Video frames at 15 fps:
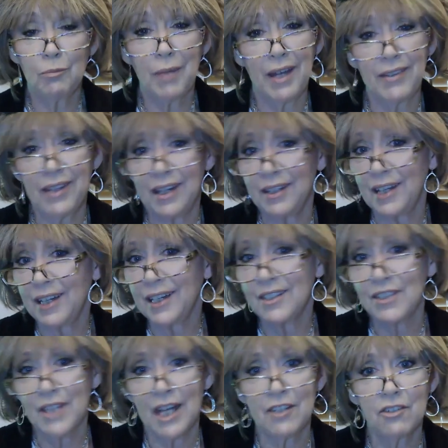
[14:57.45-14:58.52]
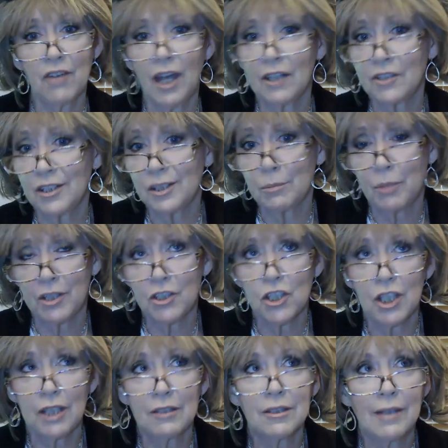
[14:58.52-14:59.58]
and then I got sidetracked on
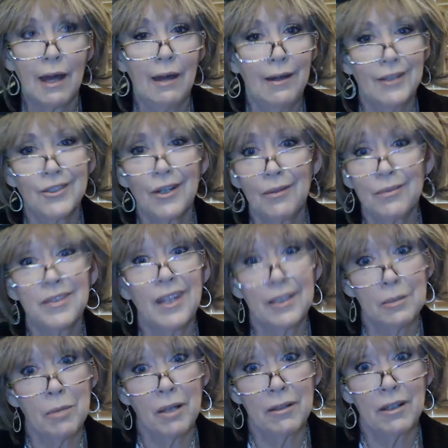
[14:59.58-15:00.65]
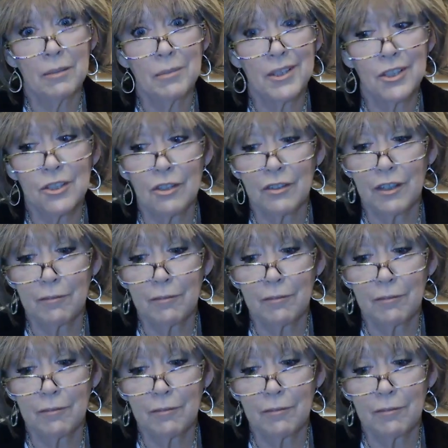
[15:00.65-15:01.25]
spreadsheets. So that's probably going to be the story